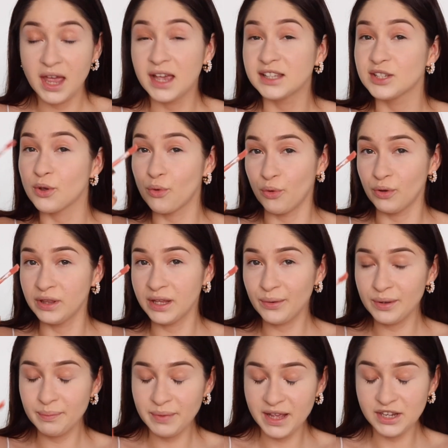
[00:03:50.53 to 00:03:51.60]
It's a cool
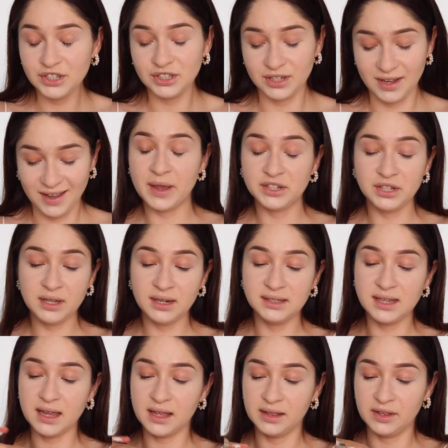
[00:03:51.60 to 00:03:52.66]
liquid blush. I'm actually
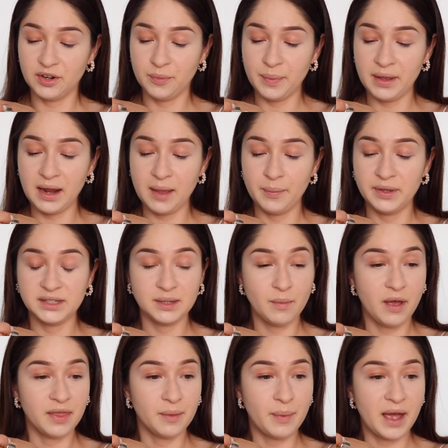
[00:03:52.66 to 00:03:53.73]
going to take a little bit and put
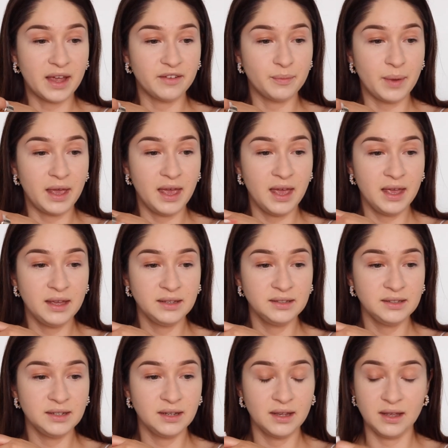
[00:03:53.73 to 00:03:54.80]
some on the back of my
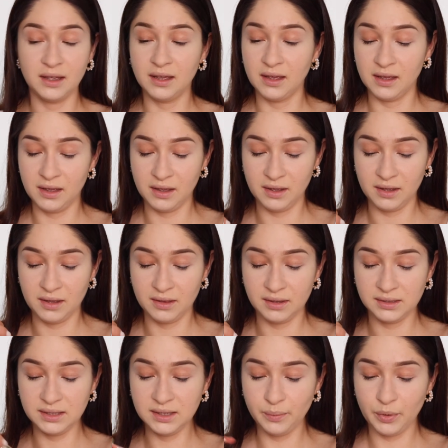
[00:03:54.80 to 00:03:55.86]
hand.
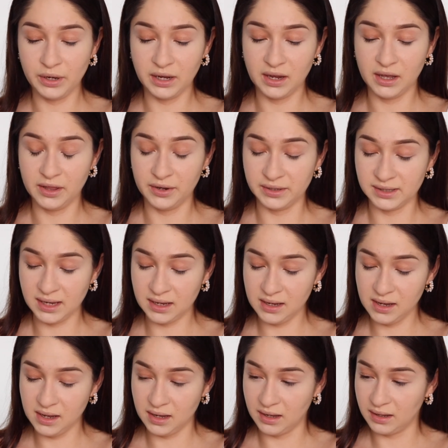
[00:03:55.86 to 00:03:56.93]
This is a pretty color. It's
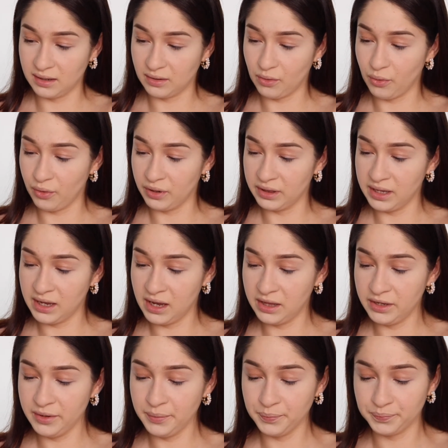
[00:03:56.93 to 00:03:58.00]
like a corally
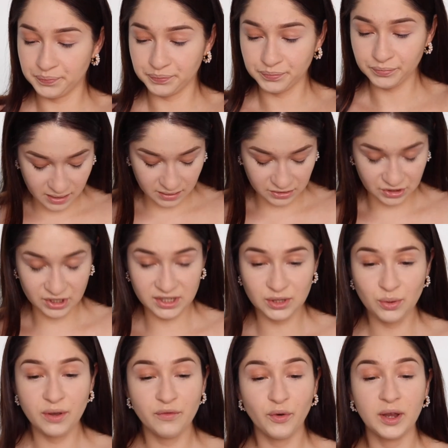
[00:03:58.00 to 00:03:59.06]
color.
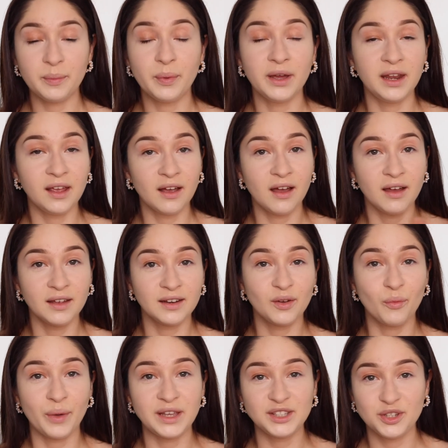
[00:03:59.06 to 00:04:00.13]
Just to avoid putting
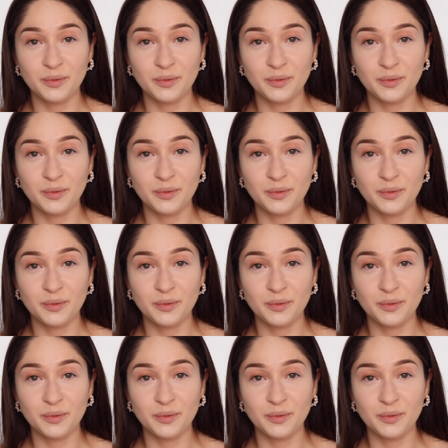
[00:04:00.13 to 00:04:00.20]
on way too